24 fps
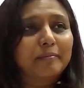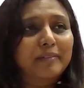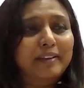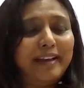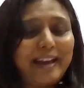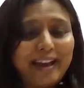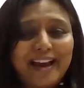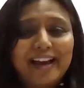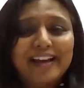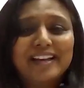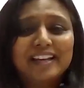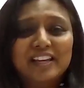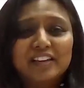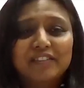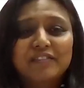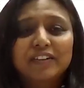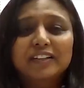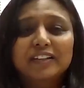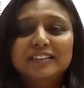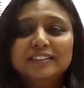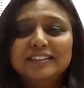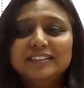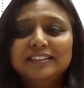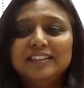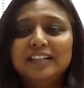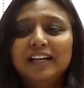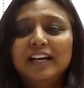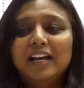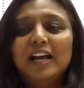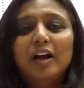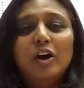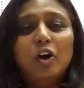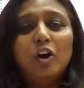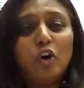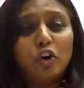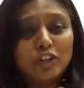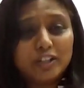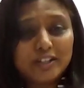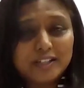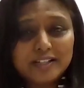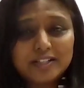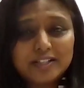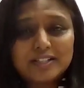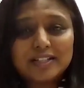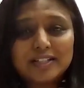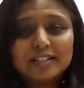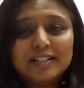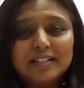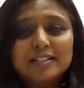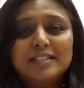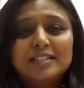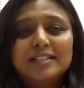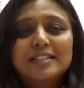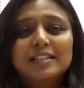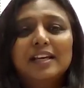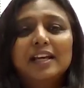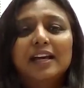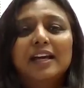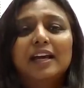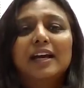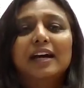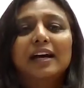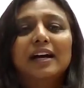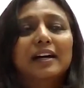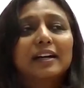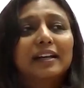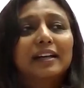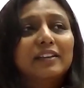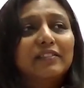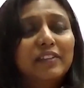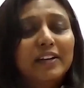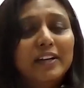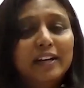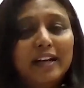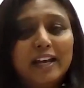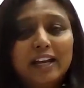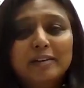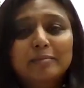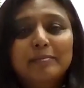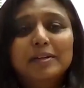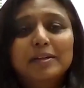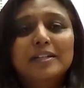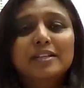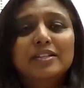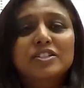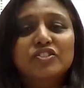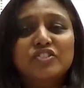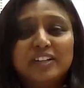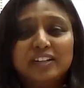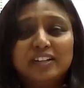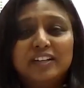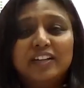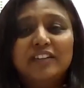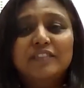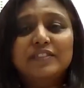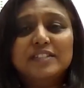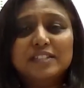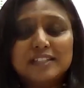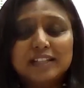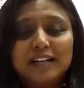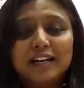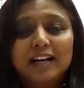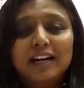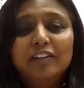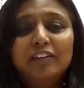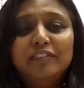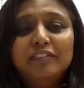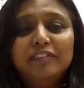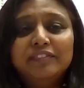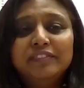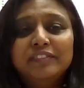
caregivers or teachers, even administrative staff,